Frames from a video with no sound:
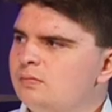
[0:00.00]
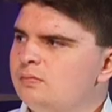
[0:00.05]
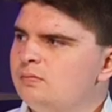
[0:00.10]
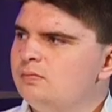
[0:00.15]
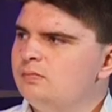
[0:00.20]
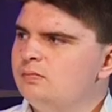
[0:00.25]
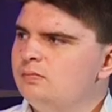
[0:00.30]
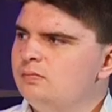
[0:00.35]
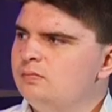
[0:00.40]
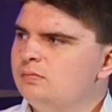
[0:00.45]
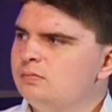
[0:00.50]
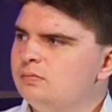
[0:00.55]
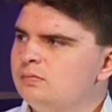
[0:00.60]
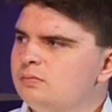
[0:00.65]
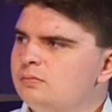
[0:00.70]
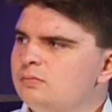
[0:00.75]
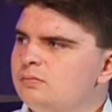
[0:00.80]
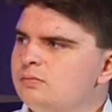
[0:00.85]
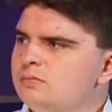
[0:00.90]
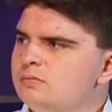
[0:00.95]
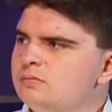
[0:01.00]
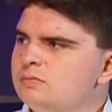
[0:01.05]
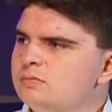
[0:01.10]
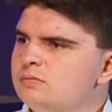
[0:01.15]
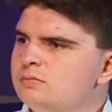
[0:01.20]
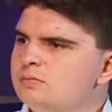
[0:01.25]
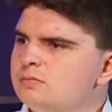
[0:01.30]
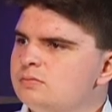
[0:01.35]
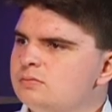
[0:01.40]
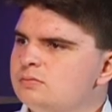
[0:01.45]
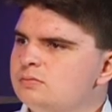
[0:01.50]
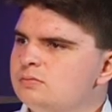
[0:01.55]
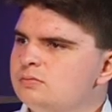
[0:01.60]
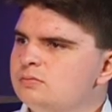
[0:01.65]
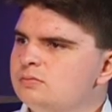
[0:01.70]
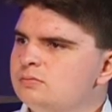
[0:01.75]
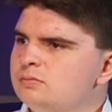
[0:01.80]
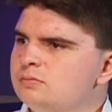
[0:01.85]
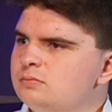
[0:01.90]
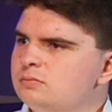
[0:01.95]

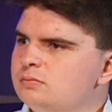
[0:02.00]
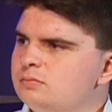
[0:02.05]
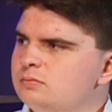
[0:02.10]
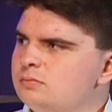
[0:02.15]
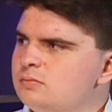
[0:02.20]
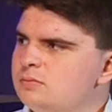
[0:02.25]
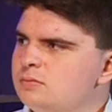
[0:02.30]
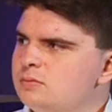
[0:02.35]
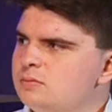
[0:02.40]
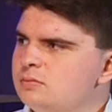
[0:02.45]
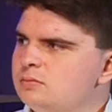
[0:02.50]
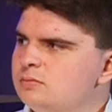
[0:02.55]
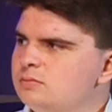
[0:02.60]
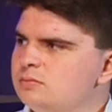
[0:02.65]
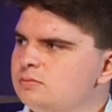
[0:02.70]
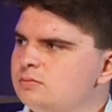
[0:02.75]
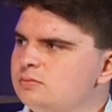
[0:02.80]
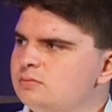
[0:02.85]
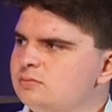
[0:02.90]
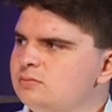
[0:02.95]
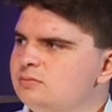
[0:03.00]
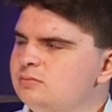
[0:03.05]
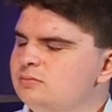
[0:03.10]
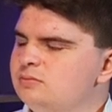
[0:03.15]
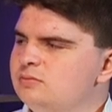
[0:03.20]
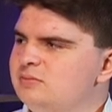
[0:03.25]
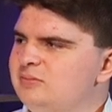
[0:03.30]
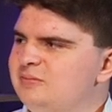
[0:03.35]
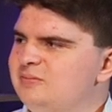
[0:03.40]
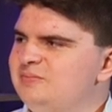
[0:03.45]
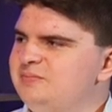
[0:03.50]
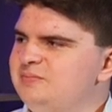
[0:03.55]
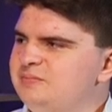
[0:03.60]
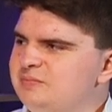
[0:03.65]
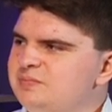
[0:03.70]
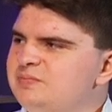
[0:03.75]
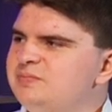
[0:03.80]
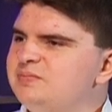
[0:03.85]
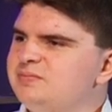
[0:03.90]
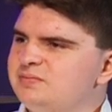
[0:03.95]

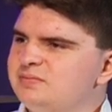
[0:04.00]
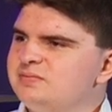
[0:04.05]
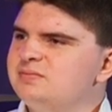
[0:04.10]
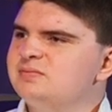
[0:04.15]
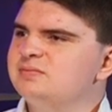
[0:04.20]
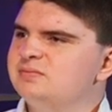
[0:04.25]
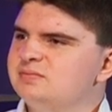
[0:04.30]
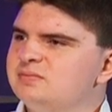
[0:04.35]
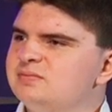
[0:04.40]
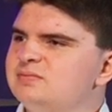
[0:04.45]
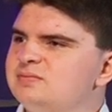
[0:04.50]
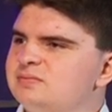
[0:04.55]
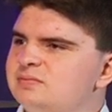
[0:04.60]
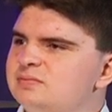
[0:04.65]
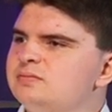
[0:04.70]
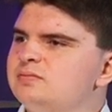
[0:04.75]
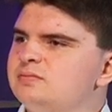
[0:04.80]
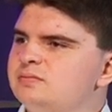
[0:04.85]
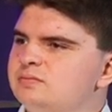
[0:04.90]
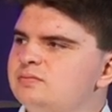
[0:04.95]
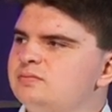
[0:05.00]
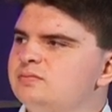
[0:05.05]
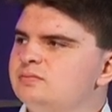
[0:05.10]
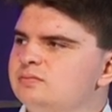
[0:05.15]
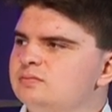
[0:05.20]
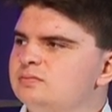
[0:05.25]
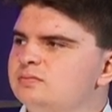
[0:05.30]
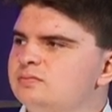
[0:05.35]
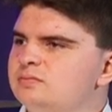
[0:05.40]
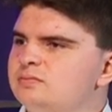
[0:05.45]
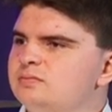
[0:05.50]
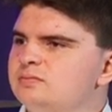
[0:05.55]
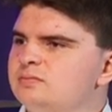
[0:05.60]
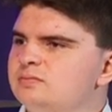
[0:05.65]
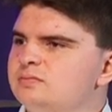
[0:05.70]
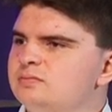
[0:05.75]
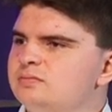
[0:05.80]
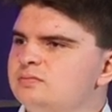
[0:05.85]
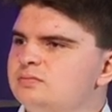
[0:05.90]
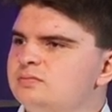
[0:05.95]

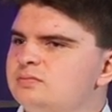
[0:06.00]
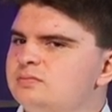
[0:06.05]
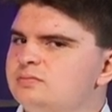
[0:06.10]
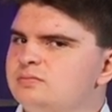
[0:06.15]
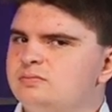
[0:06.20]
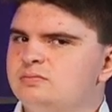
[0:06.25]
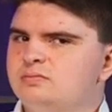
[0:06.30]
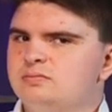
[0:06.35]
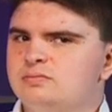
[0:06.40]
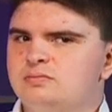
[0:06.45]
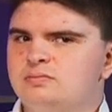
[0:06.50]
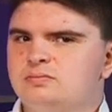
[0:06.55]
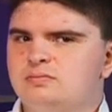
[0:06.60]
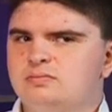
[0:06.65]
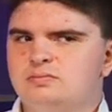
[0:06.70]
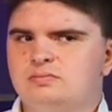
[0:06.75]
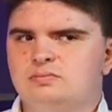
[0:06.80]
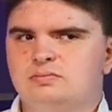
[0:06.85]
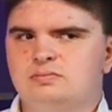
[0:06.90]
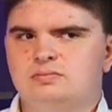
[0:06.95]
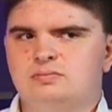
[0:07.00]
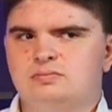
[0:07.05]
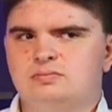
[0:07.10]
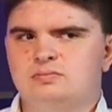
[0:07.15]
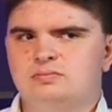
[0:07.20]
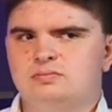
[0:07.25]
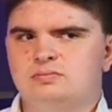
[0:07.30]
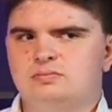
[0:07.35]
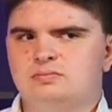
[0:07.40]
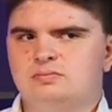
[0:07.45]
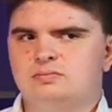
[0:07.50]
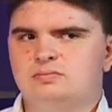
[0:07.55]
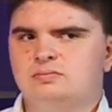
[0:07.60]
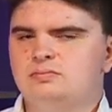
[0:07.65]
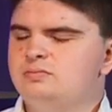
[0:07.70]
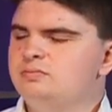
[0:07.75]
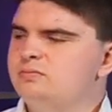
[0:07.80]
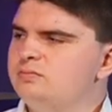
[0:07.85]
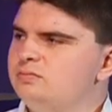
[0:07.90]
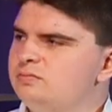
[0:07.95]
No words are spoken by the person on screen.